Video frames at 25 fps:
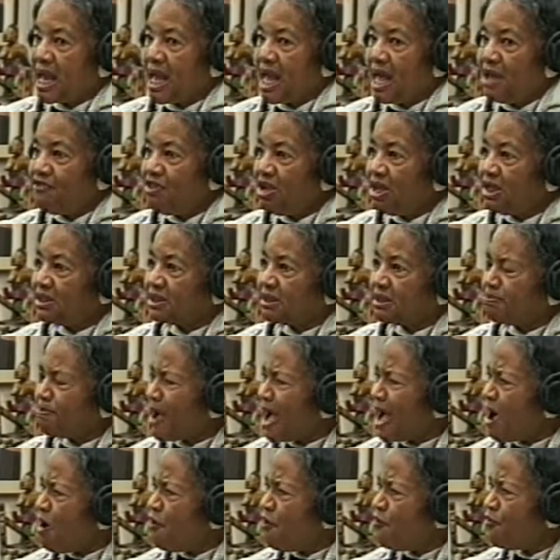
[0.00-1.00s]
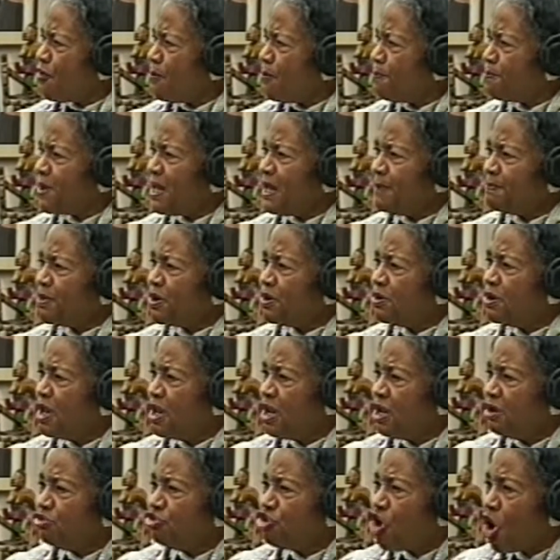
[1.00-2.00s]
of heavy, powerful
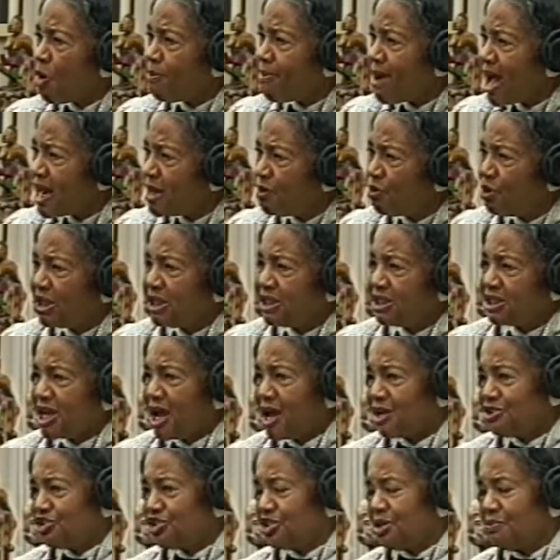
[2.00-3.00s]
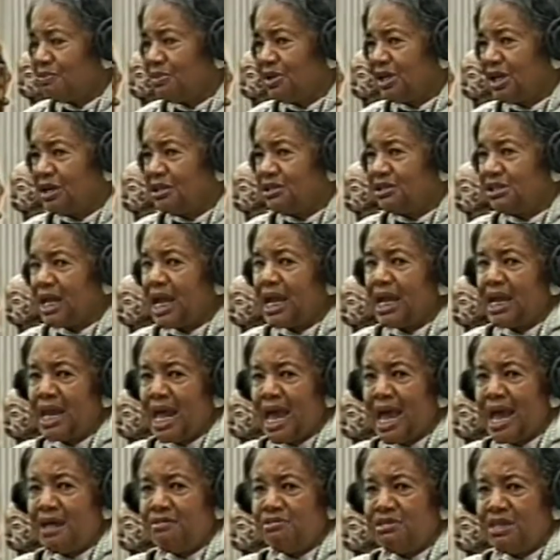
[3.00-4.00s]
people. Nobody would touch them because they
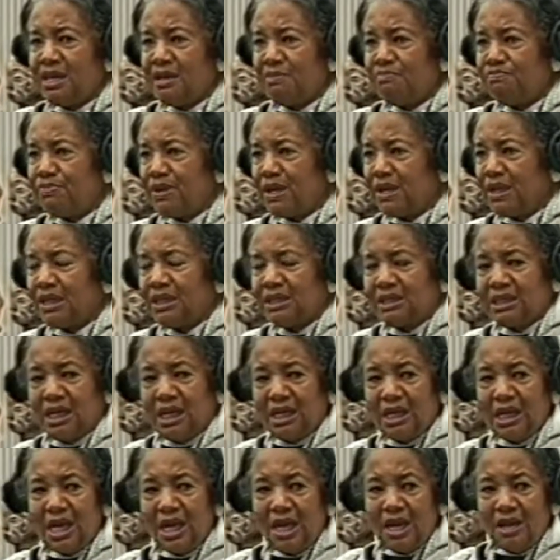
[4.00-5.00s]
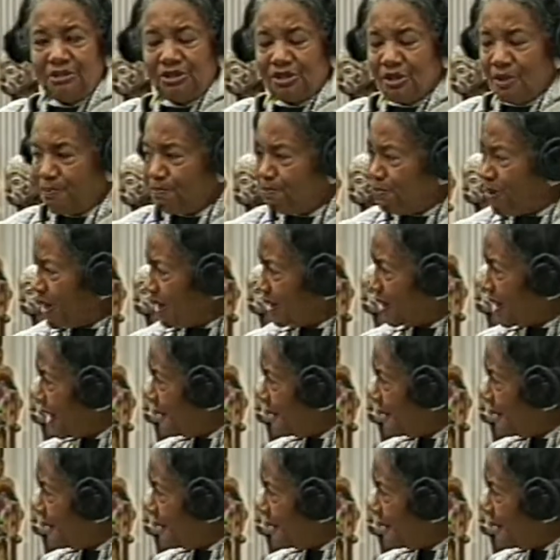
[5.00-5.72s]
had the ability to pick